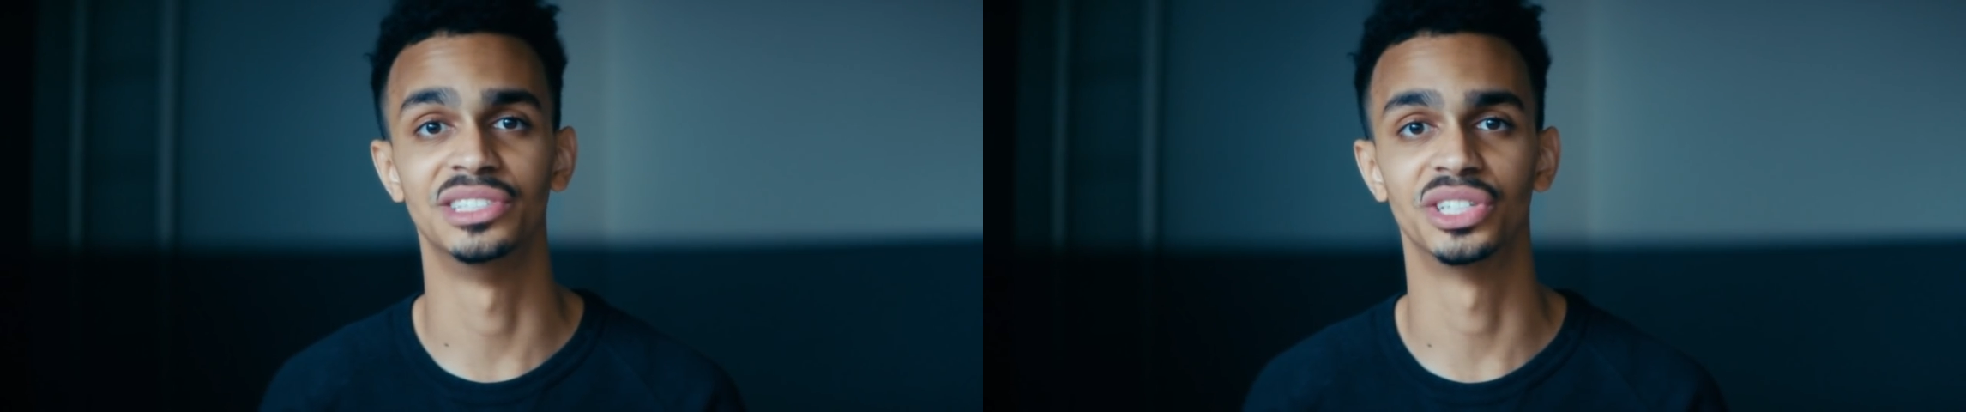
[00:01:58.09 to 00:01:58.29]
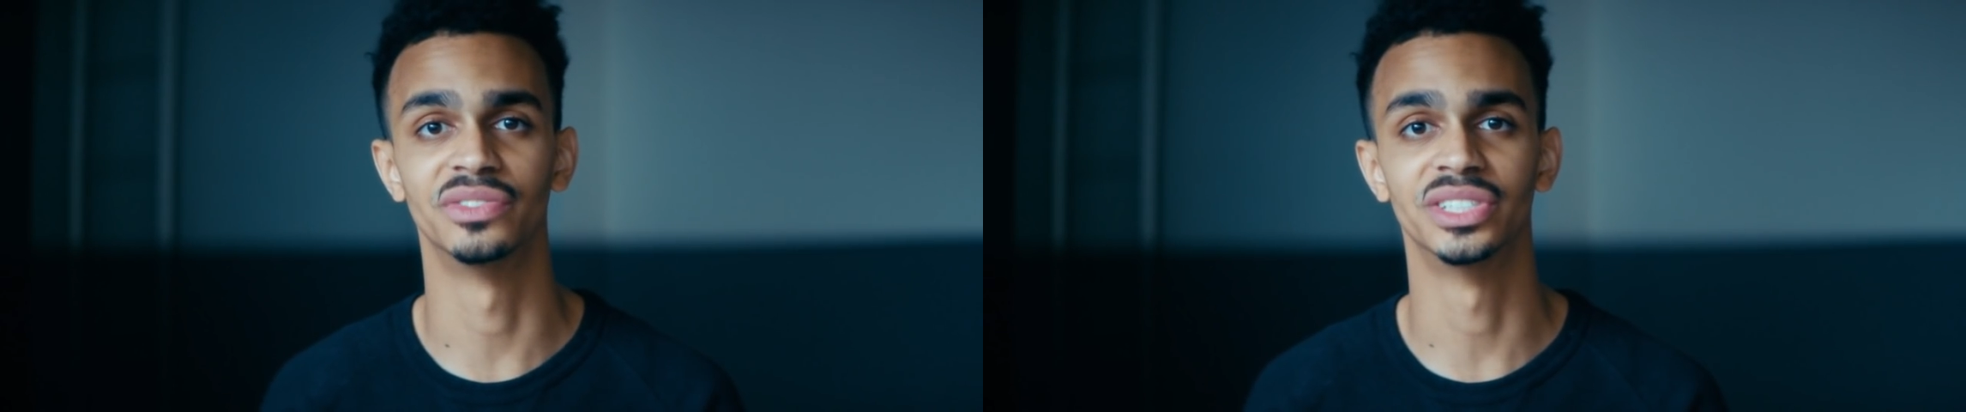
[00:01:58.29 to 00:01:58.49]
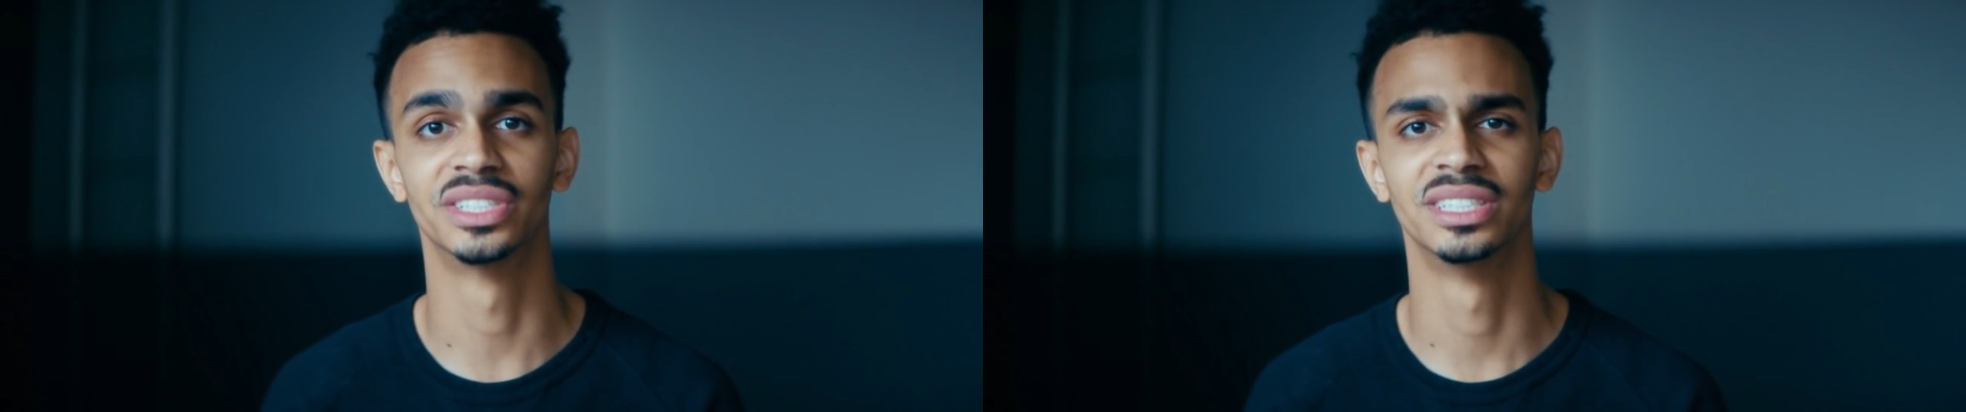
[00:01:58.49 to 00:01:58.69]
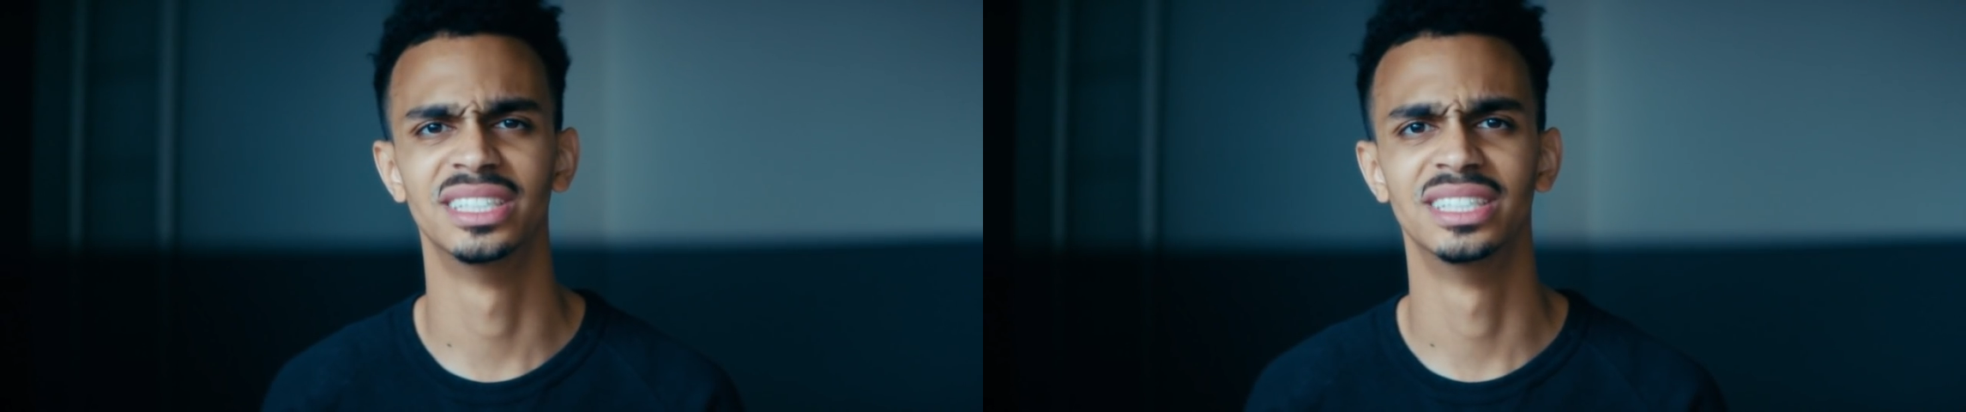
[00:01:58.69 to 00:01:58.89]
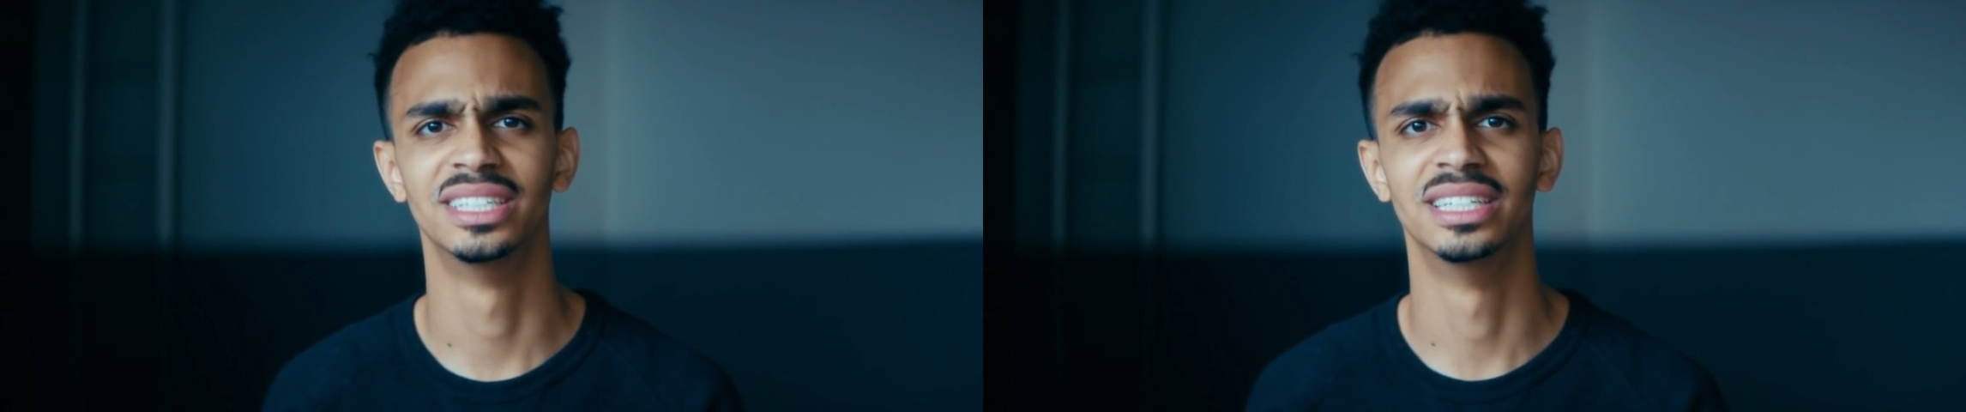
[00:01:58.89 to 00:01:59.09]
service.
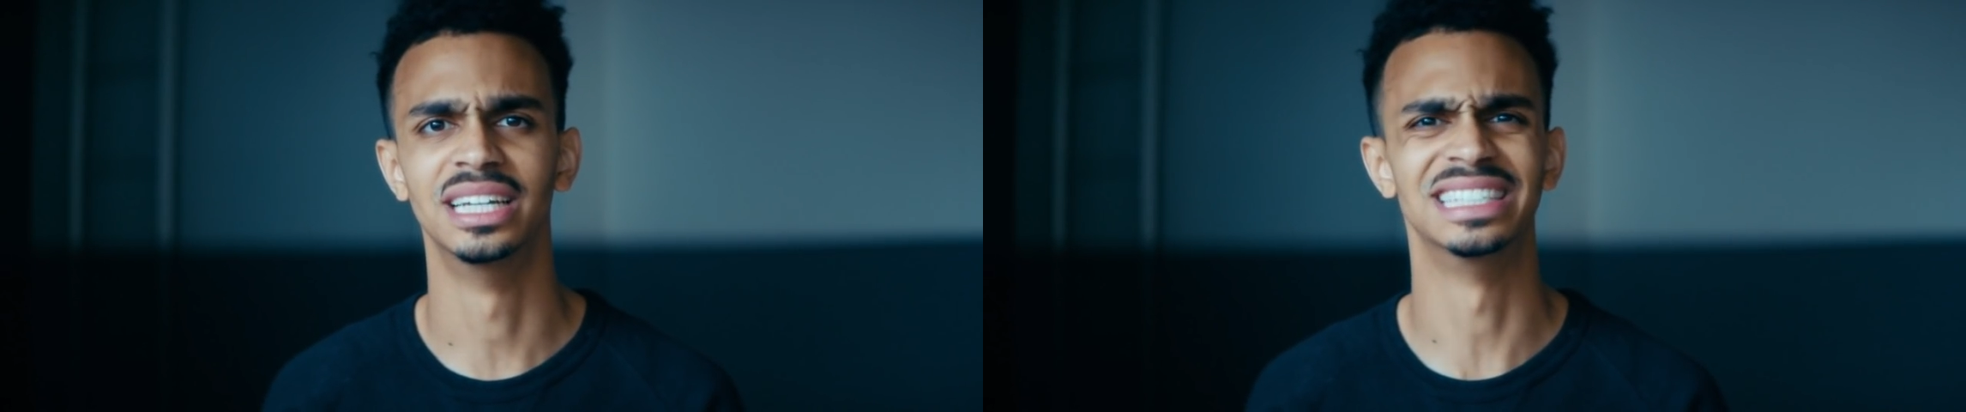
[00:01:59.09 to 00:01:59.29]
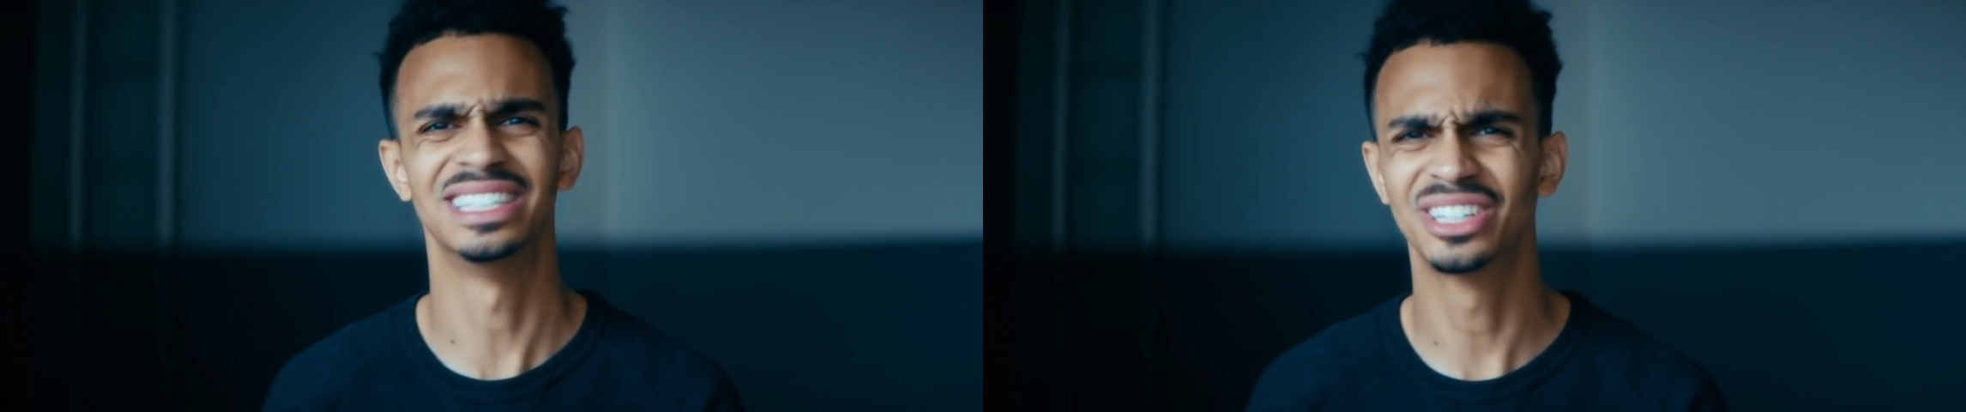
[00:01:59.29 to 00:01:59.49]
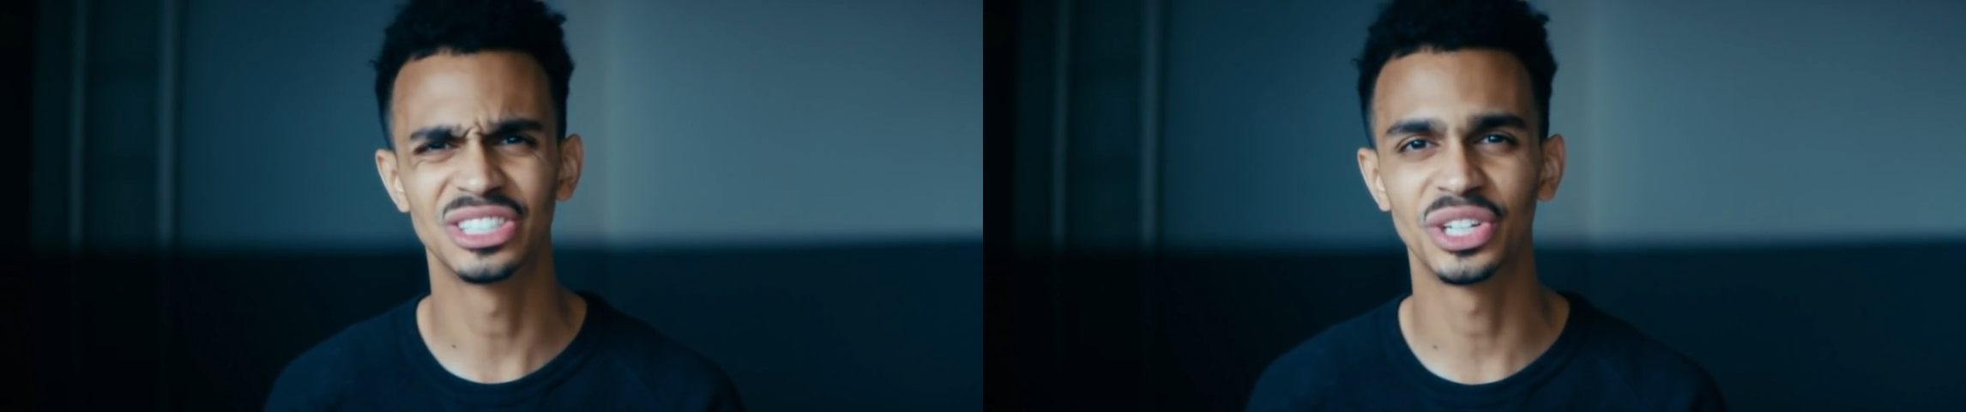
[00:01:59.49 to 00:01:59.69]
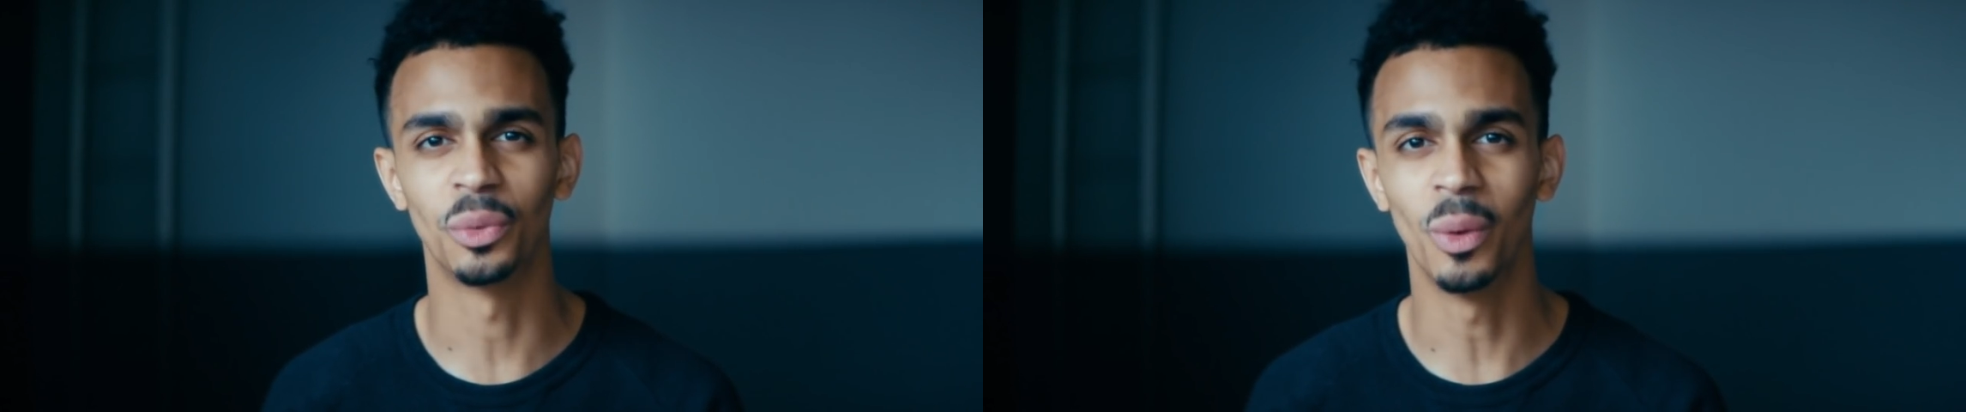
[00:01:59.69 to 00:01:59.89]
I said, You're gonna start a